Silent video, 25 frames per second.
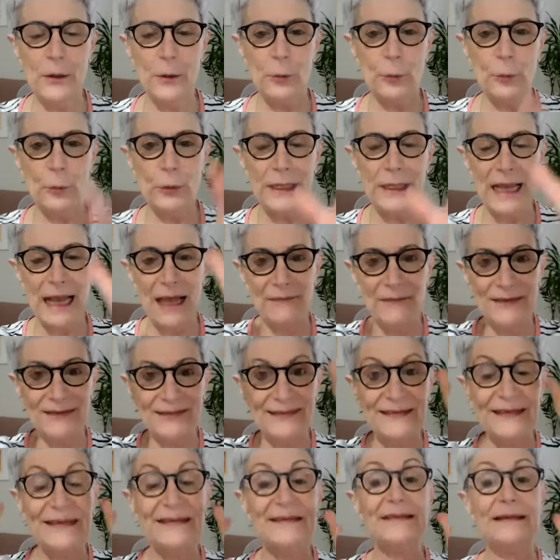We have a
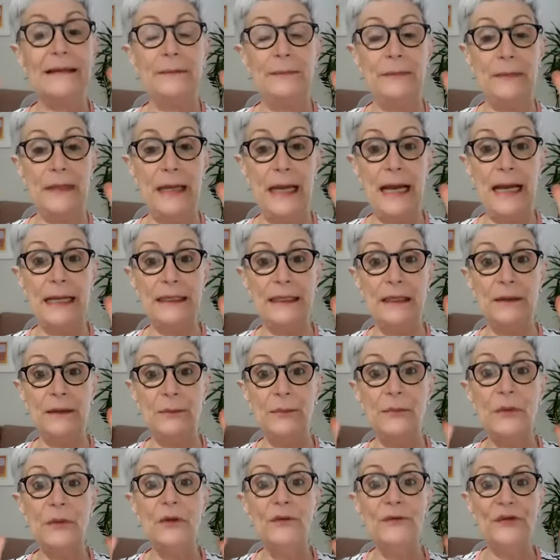system, an
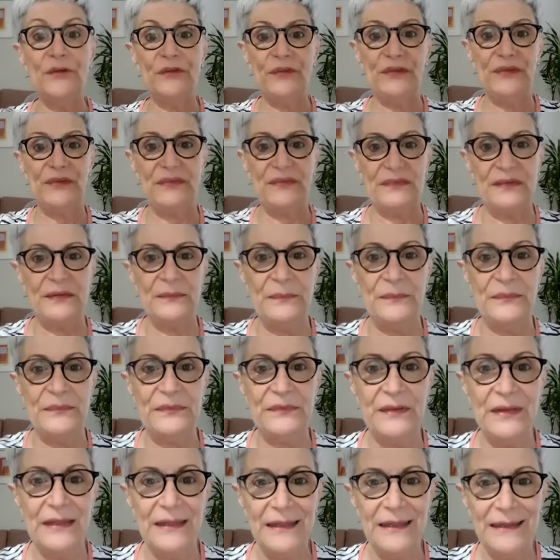immune system,
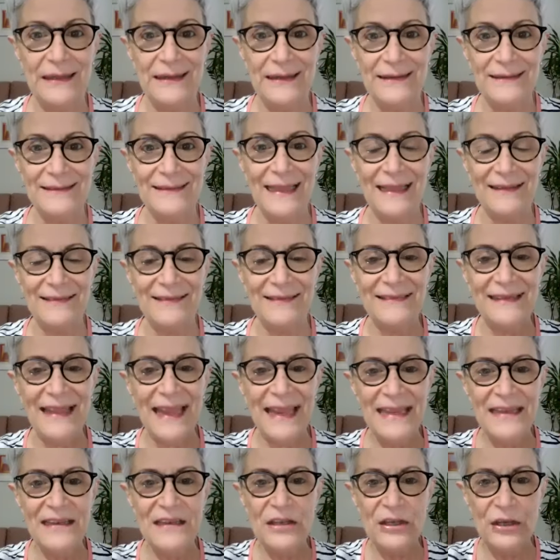that
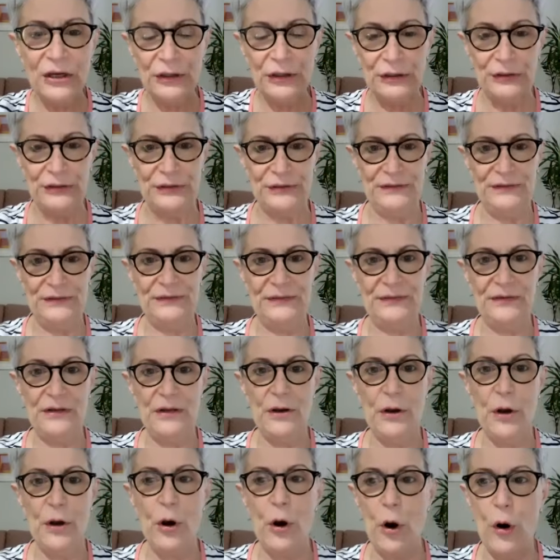take care
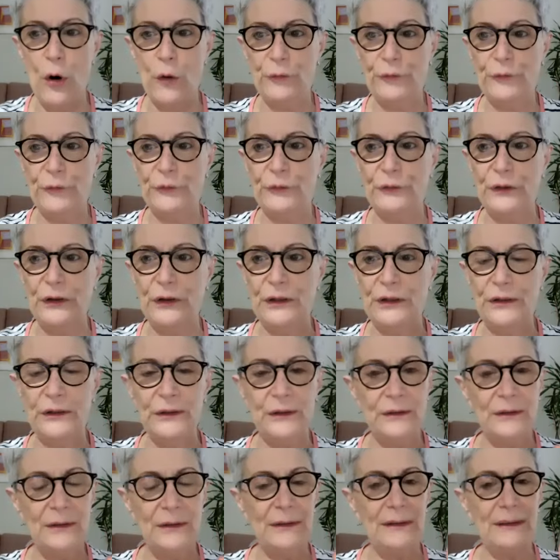of
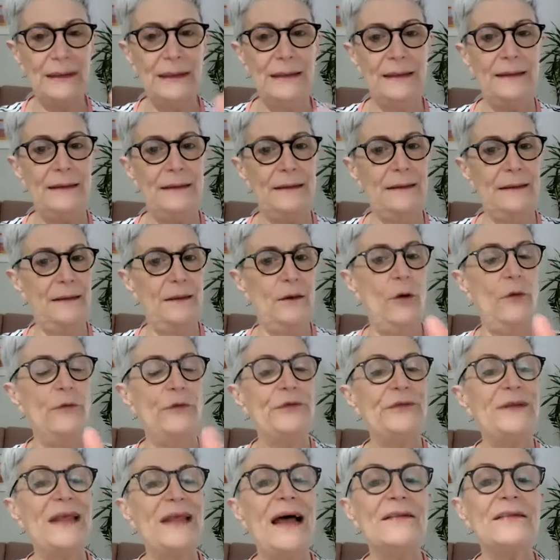
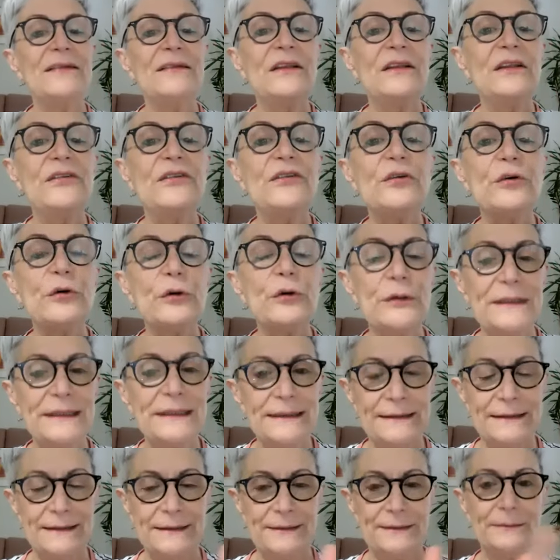that
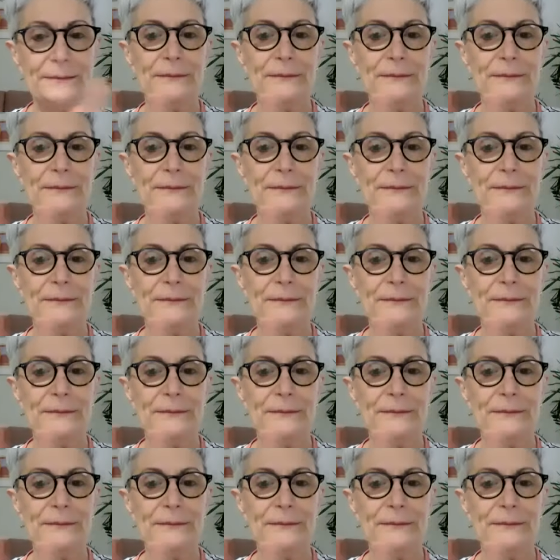disorder.